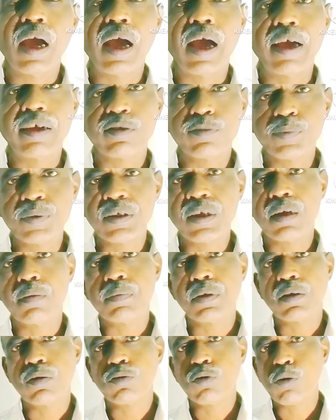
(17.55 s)
has
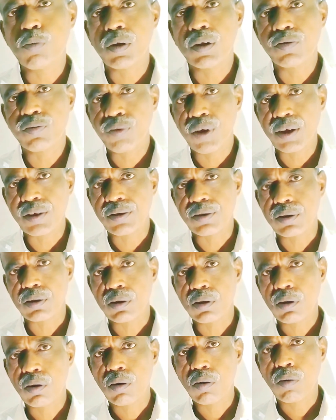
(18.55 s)
become a global threat,
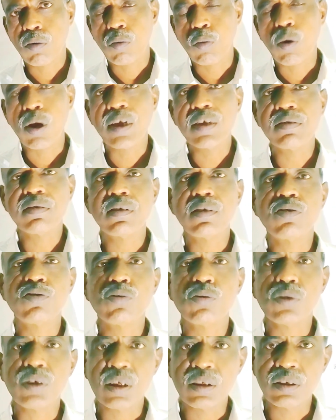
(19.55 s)
why is it
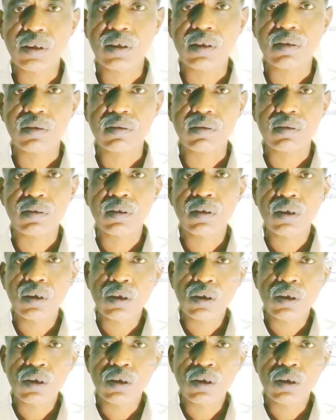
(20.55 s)
so dangerous.